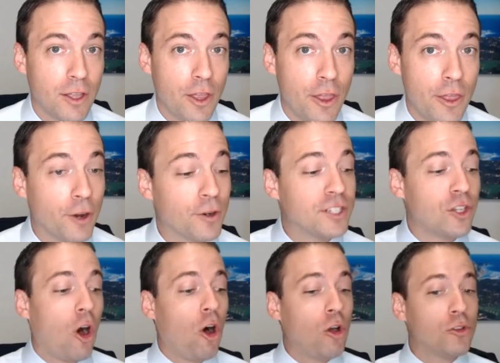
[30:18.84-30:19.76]
There is
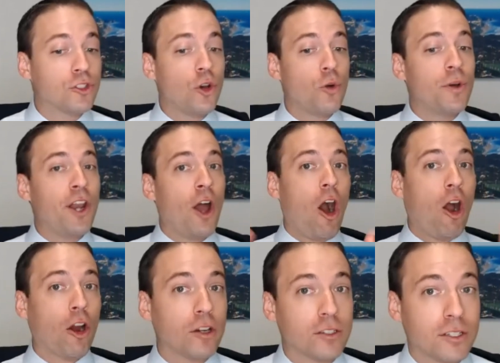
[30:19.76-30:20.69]
also an
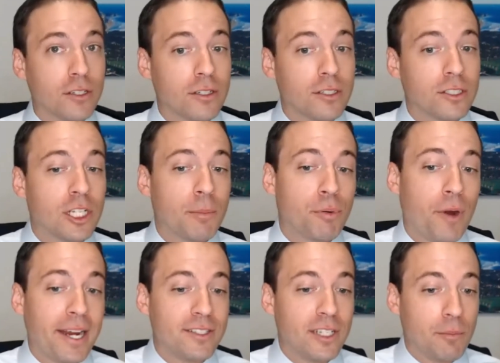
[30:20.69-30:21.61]
art to
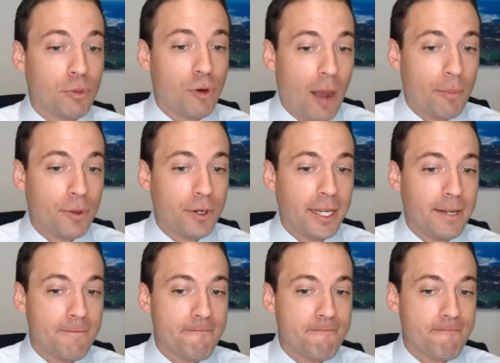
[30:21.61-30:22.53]
pricing property
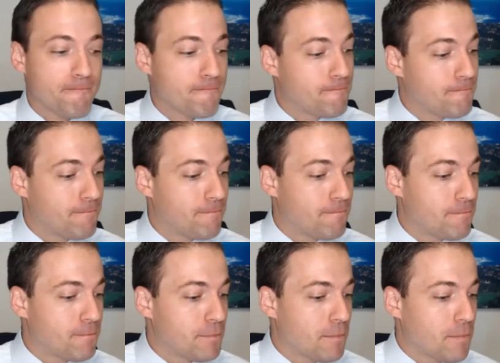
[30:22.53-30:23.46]

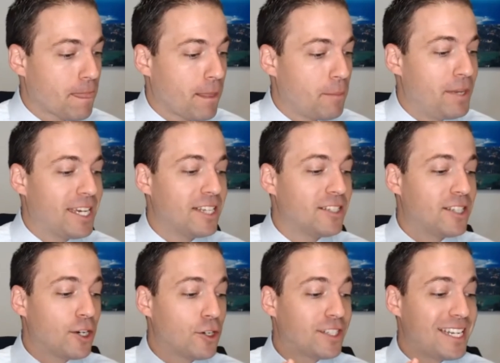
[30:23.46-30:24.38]
because
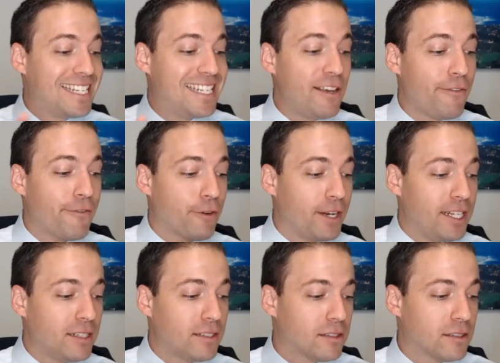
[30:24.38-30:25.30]
there's a
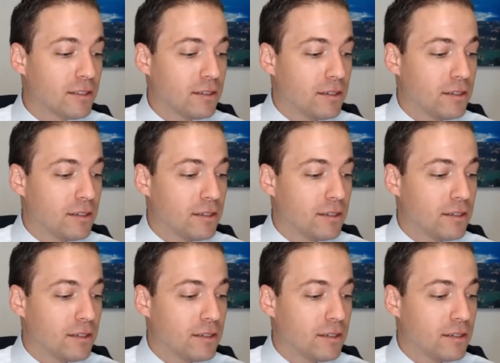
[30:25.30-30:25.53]
difference